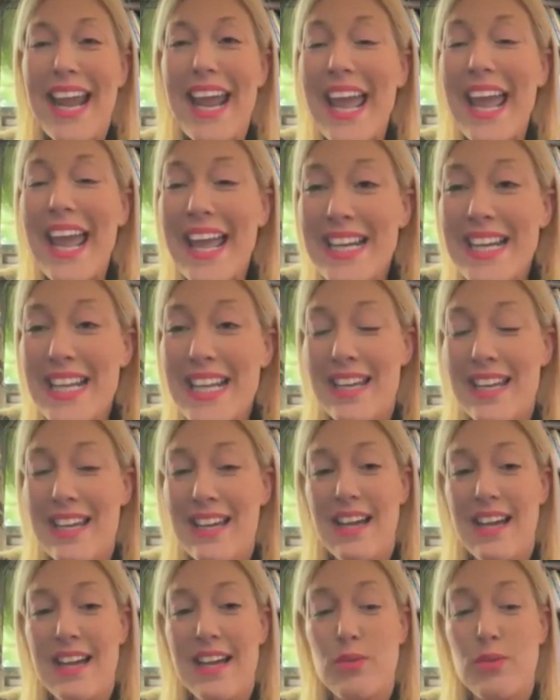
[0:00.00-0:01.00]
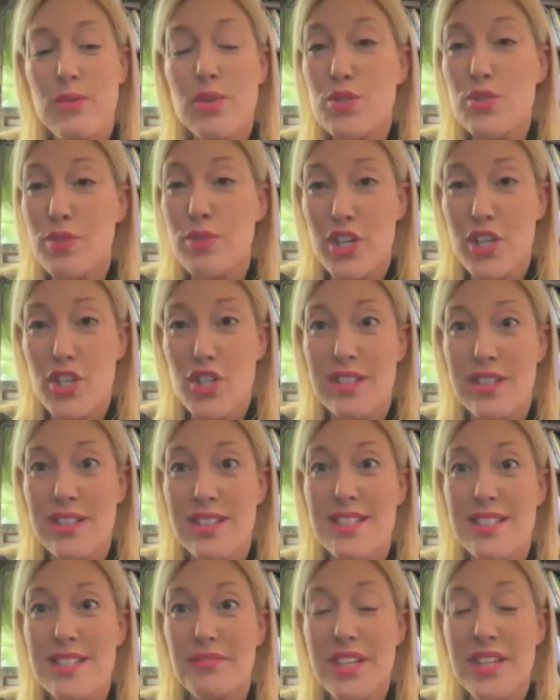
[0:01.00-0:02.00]
any
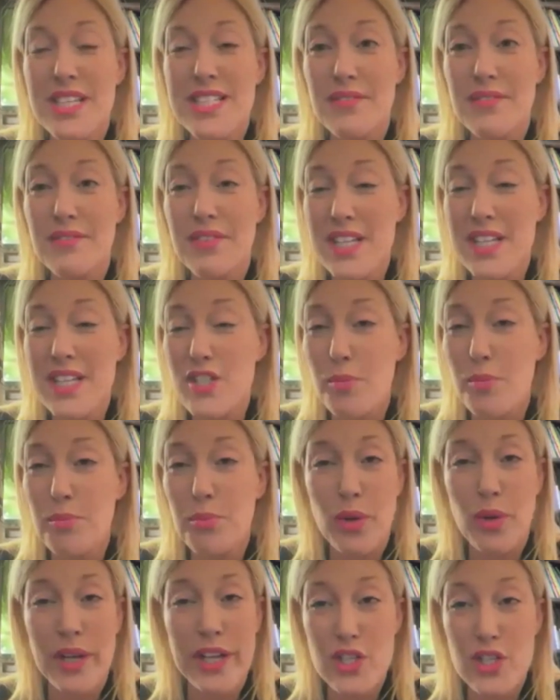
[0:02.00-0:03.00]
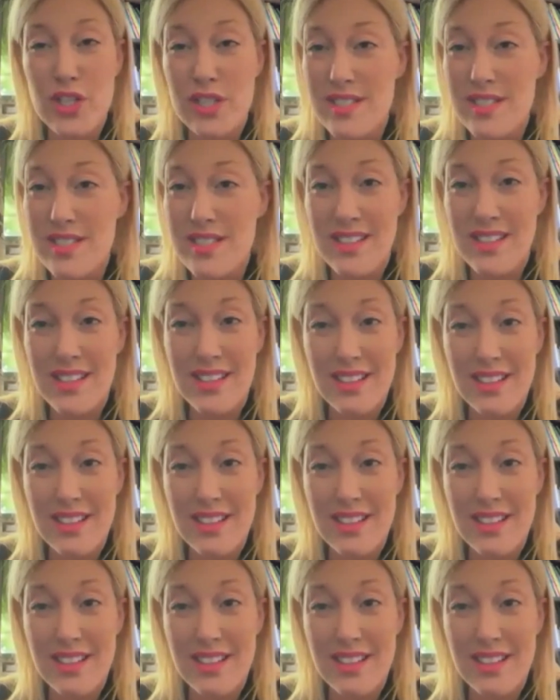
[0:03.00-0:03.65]
restrictions vis-a-vis its operations